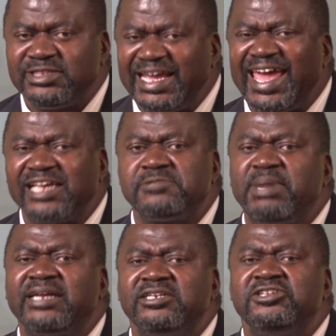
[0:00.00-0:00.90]
they
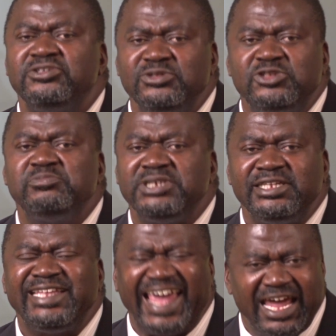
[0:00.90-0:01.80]
expected you to be
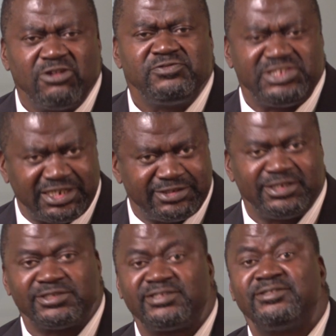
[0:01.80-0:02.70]
the head of
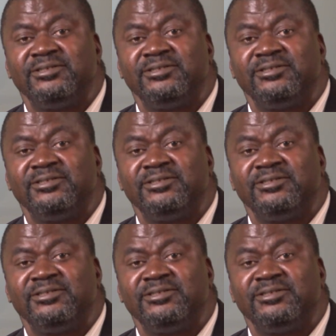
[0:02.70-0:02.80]
justice.